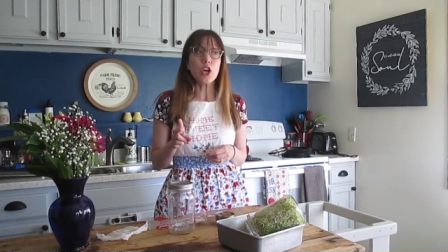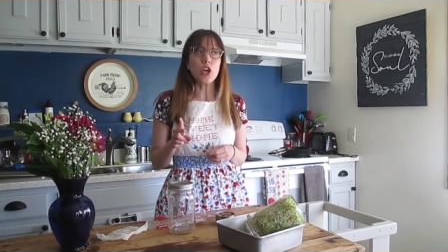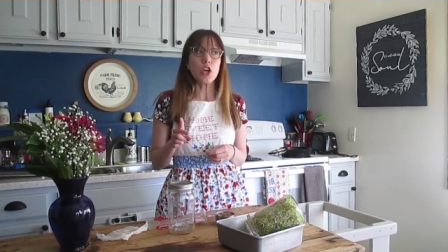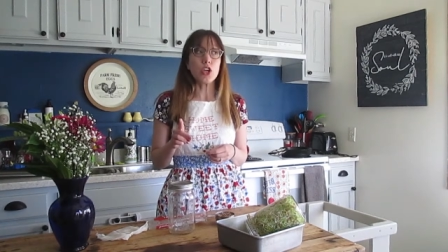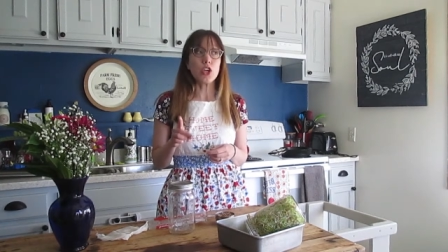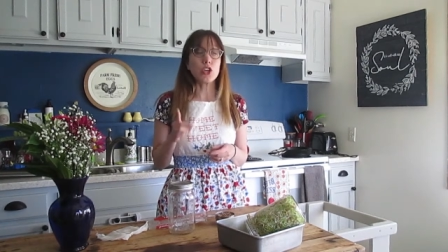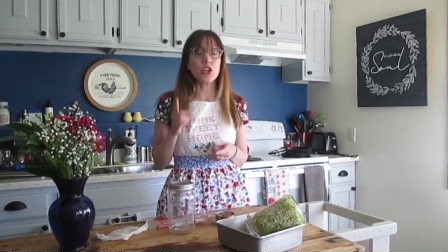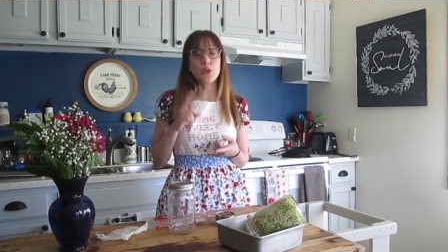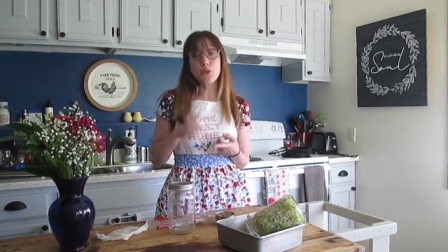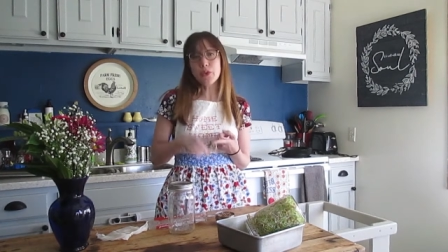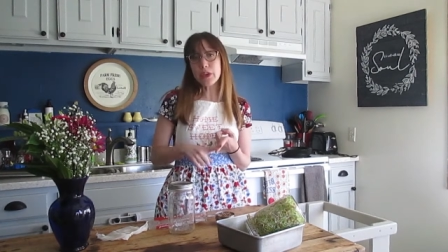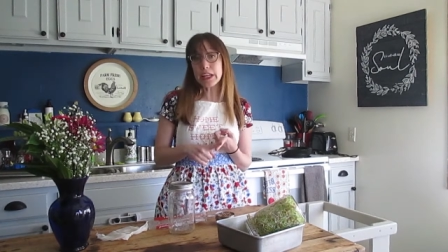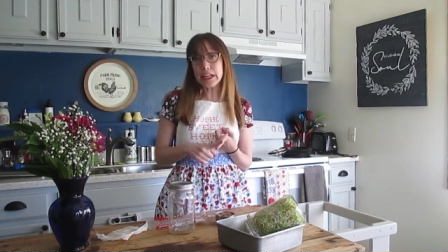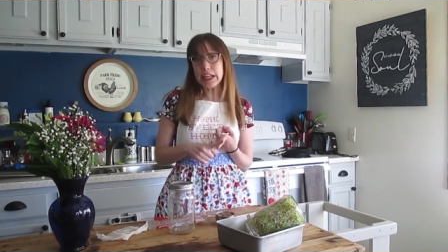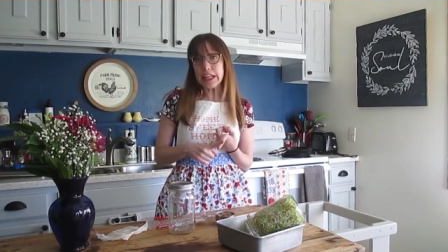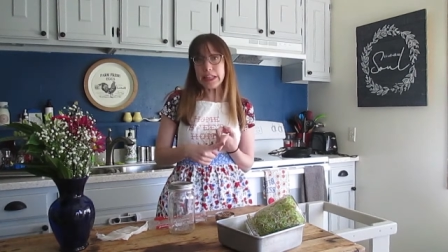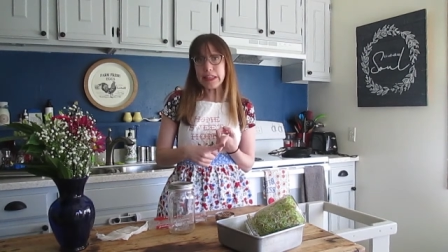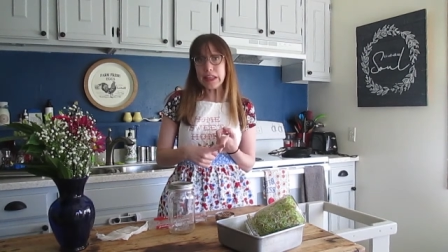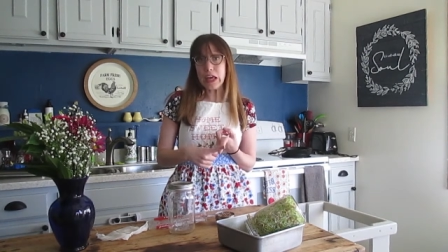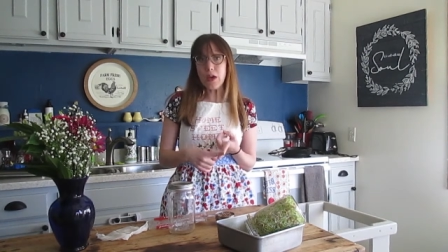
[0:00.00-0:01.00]
You can
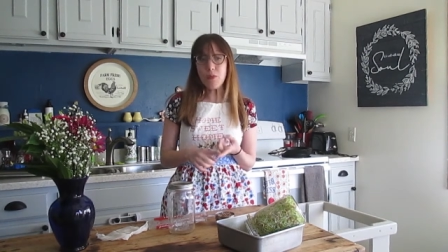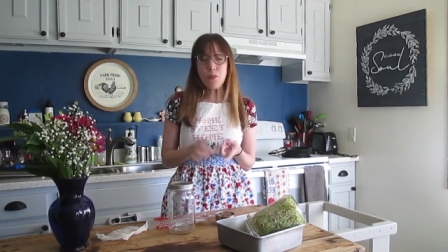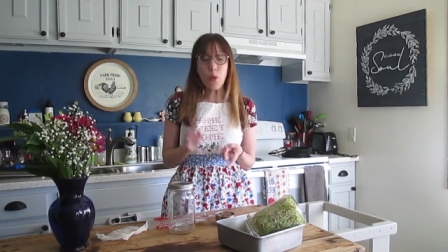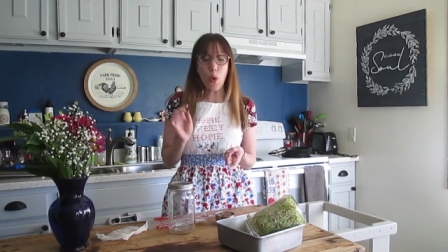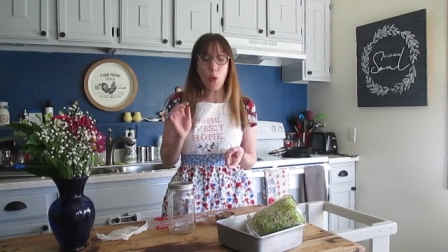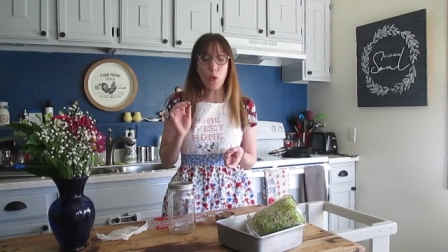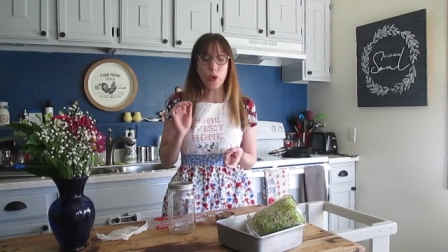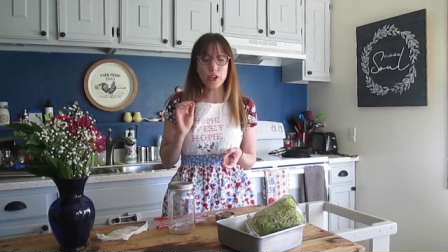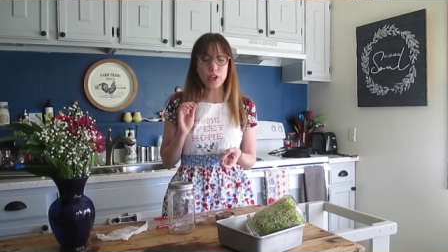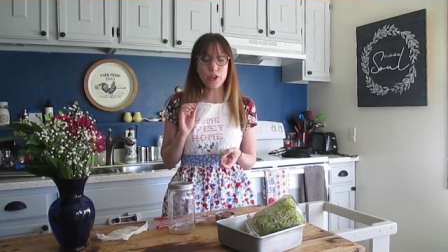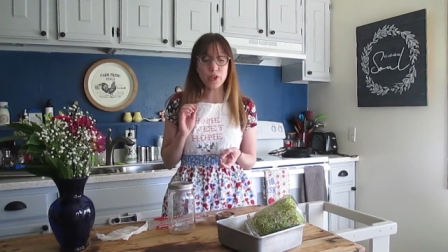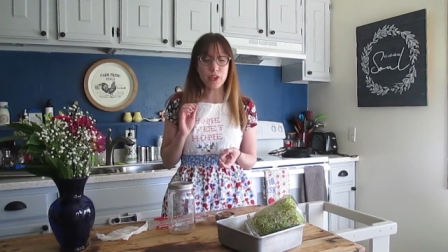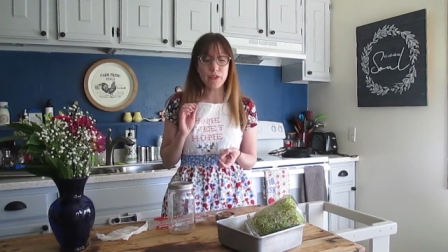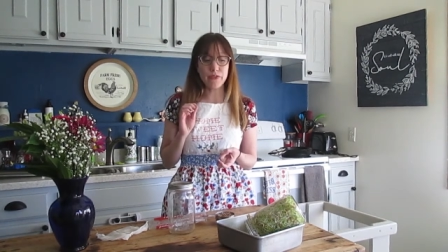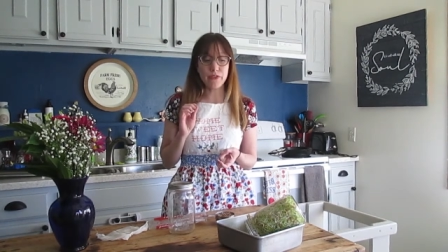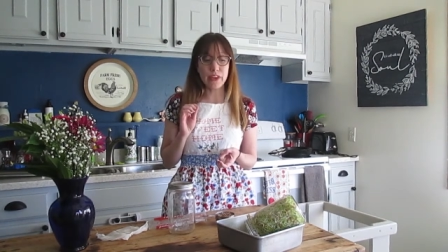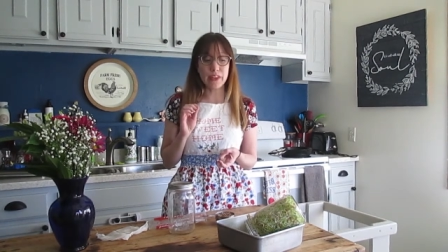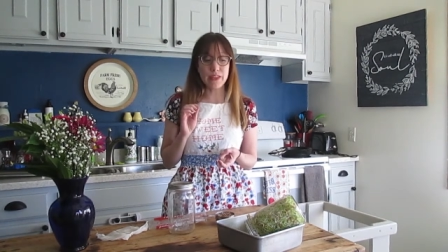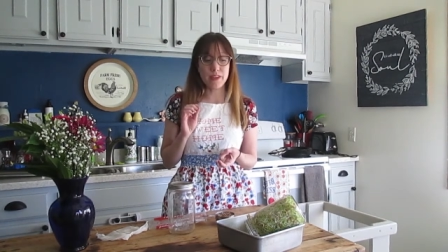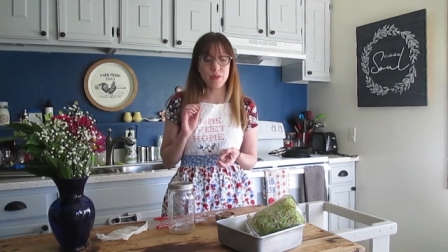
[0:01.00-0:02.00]
eat them or you
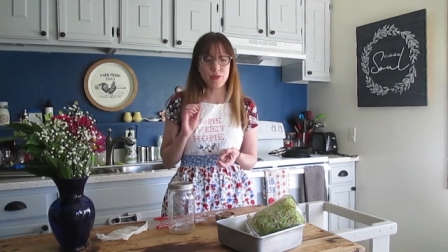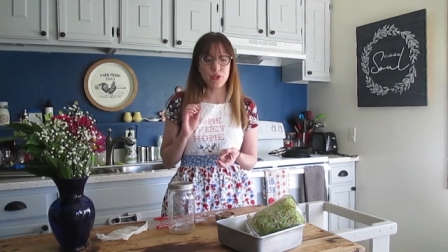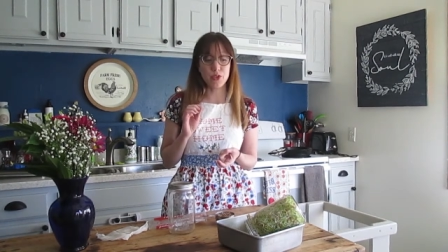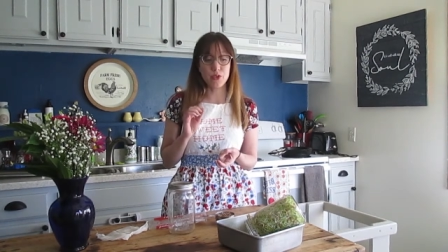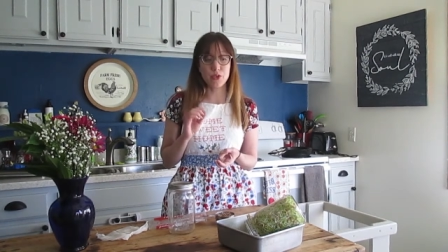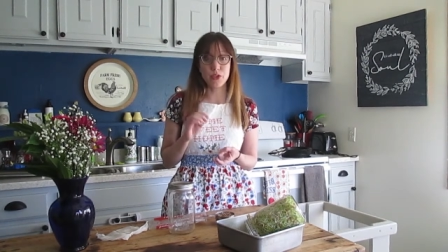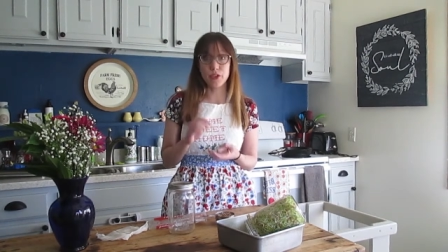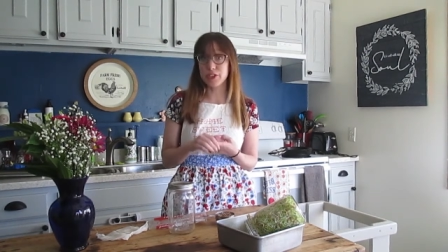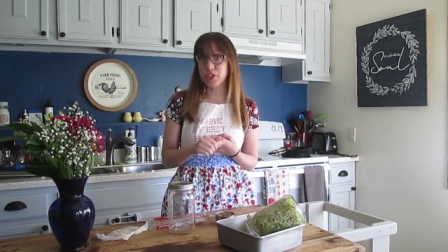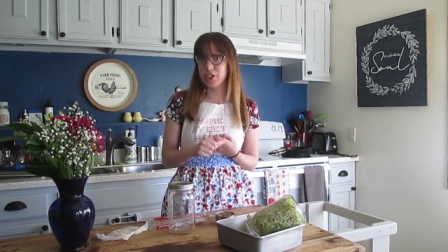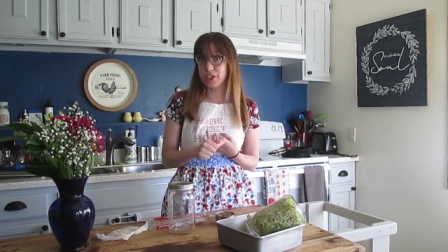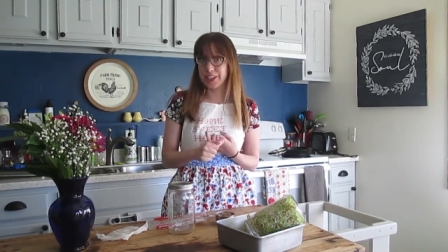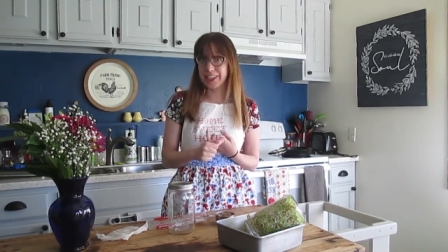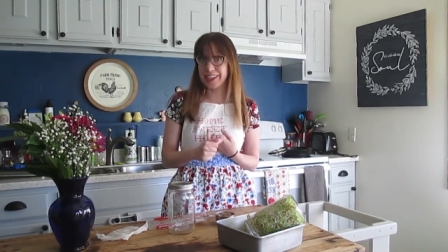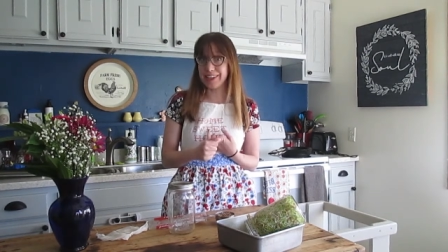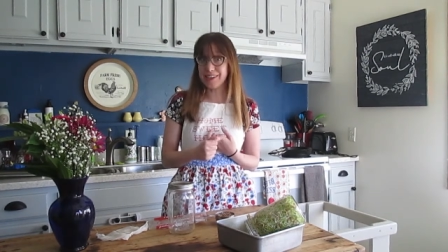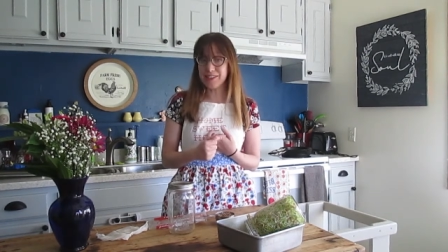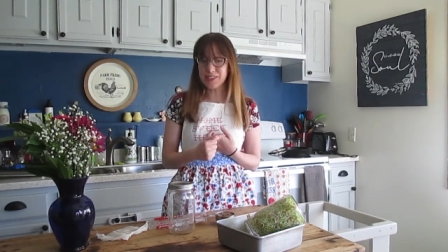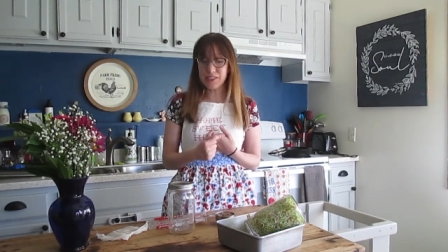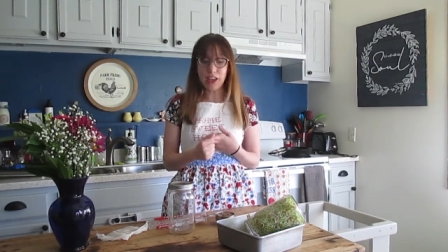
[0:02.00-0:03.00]
can feed them to your
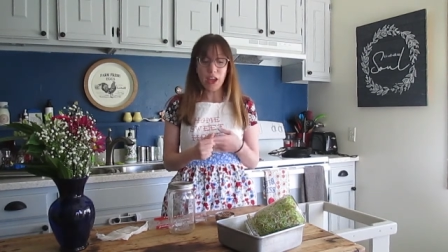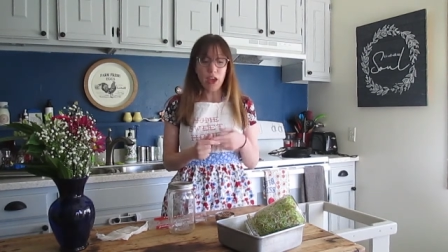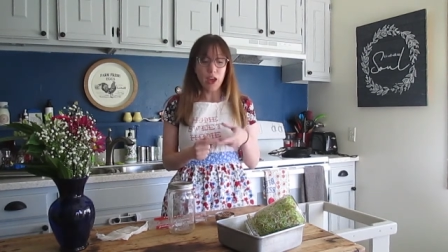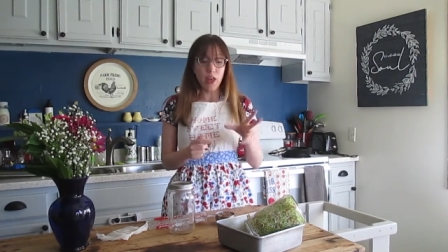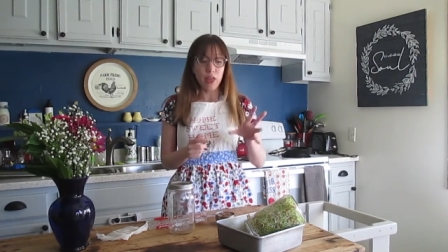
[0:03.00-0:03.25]
chickens.